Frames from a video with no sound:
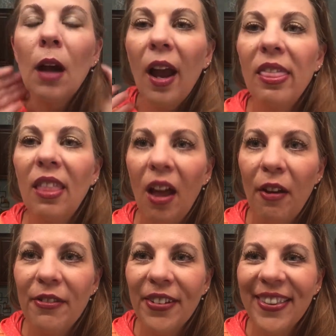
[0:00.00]
I
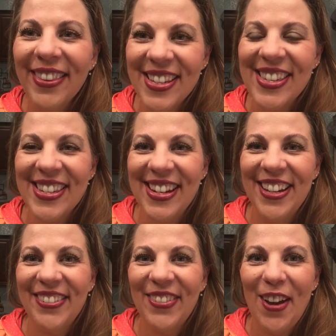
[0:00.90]
love this
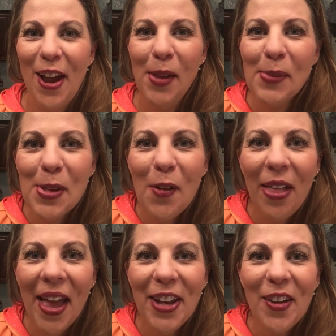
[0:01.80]
stuff. I am so
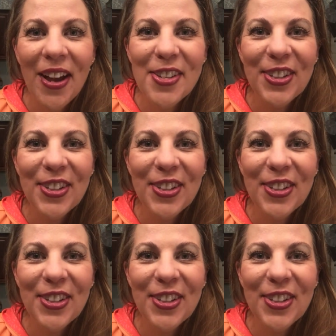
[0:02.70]
glad you guys